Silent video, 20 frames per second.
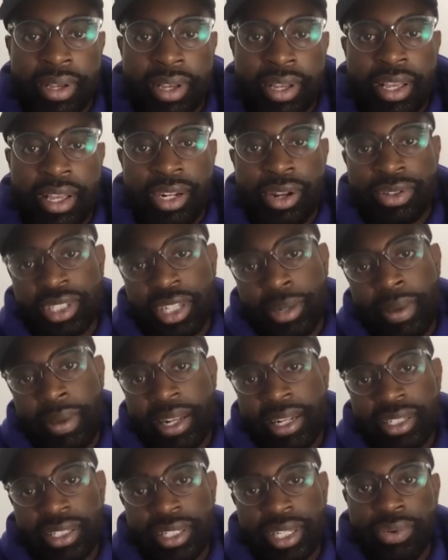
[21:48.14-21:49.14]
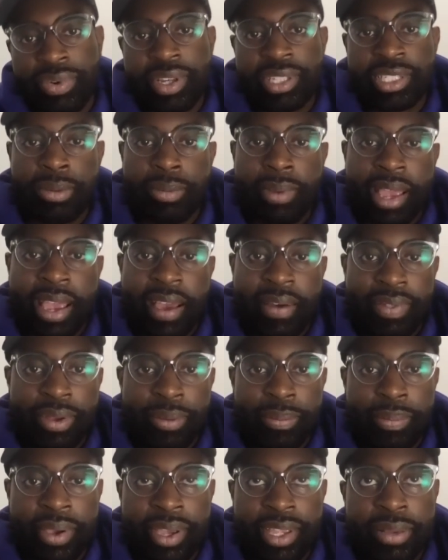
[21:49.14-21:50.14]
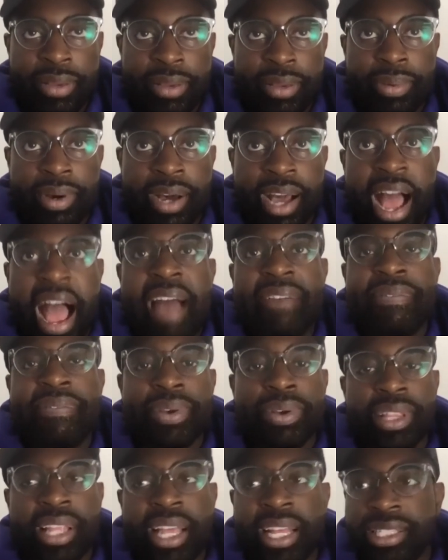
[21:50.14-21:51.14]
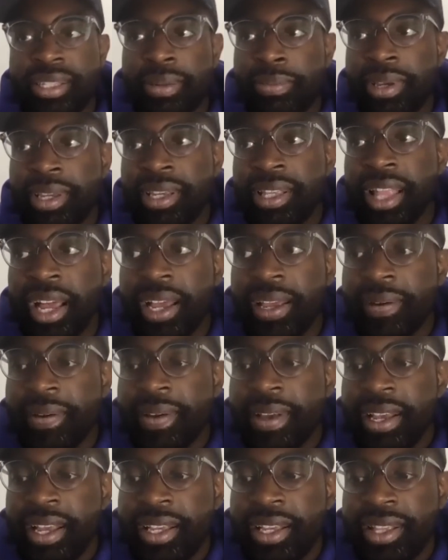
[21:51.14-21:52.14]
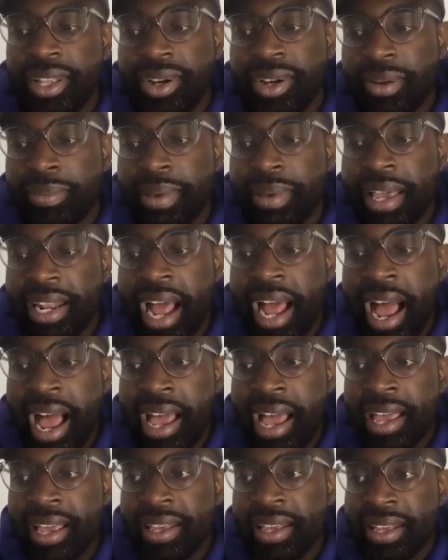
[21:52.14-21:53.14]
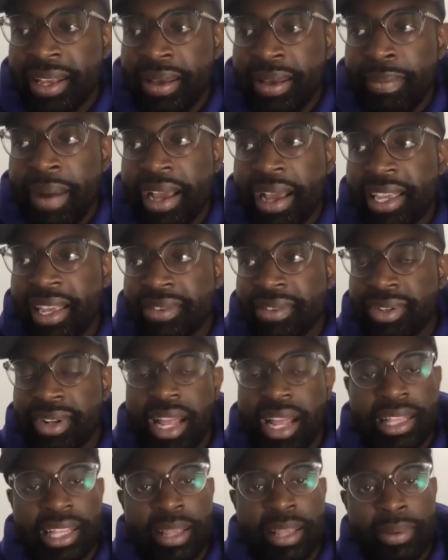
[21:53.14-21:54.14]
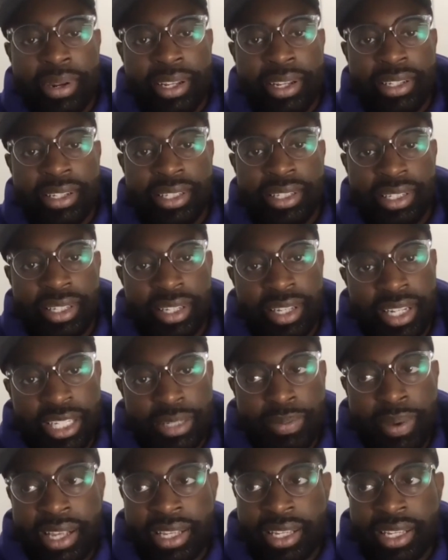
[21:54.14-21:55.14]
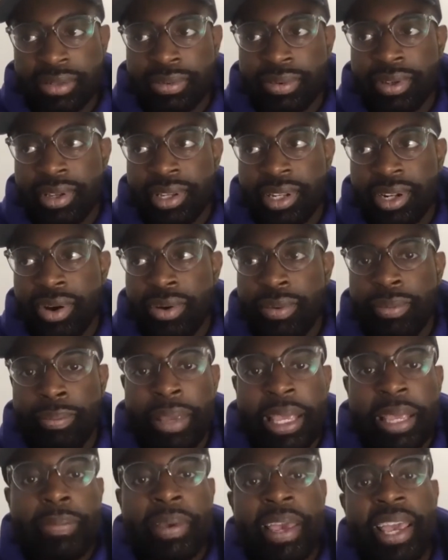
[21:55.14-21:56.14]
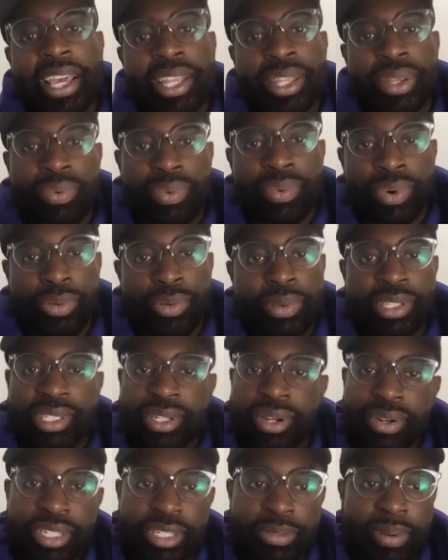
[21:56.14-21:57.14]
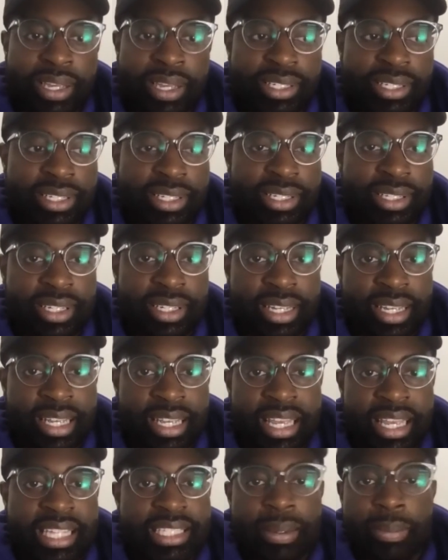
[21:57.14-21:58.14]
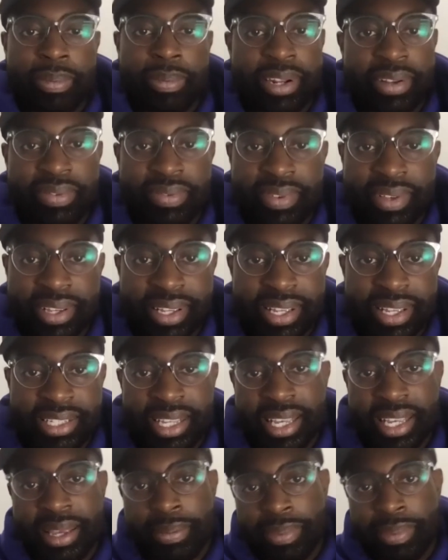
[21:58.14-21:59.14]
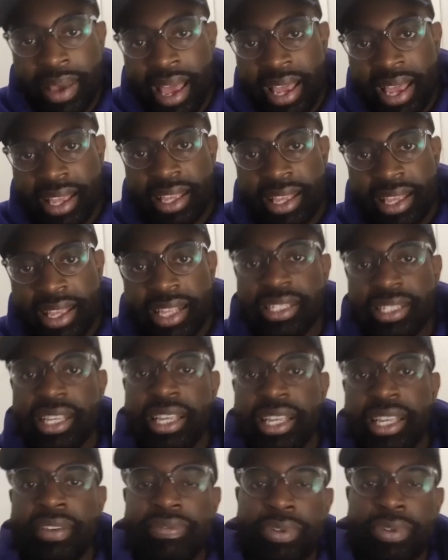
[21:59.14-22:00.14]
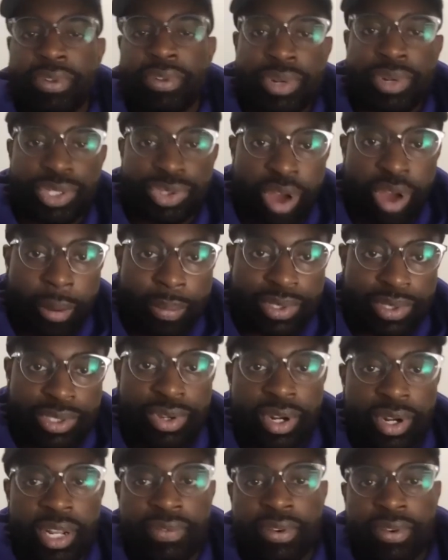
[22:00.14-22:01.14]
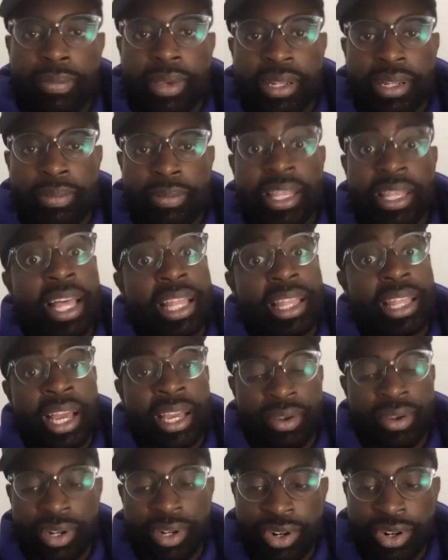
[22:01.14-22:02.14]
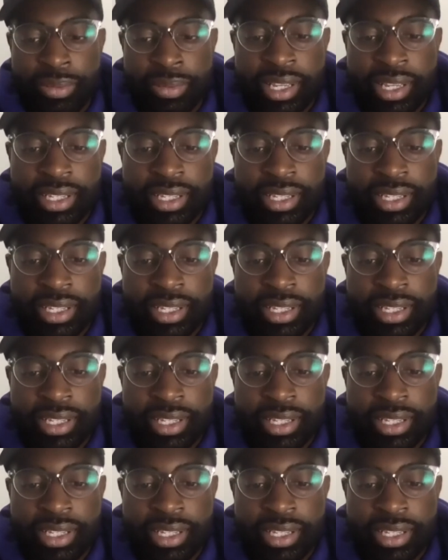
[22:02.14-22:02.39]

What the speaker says: Some may disagree, some may have their opinion, but I feel led to be like, look, man, my gifts are not limited to this space, because, me being in the room in certain spaces is a benefit. It's an impact. It's an influential opportunity for me to be that light. You know what I mean?